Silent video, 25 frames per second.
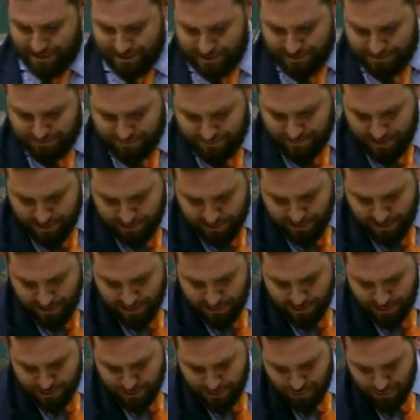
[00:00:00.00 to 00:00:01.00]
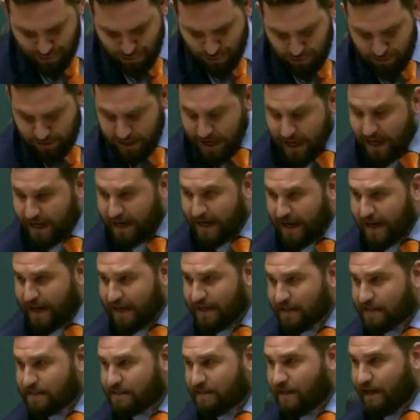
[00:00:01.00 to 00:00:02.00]
very unsure on how to
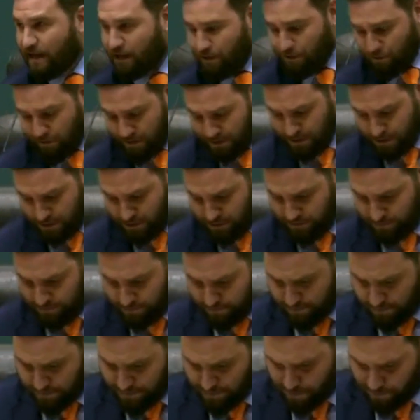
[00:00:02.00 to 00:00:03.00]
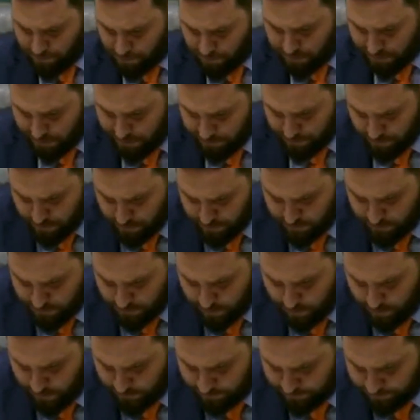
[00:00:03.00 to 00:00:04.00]
answer that question, but we'll keep moving
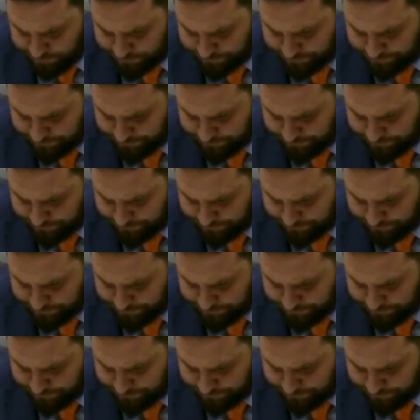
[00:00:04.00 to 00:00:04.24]
on.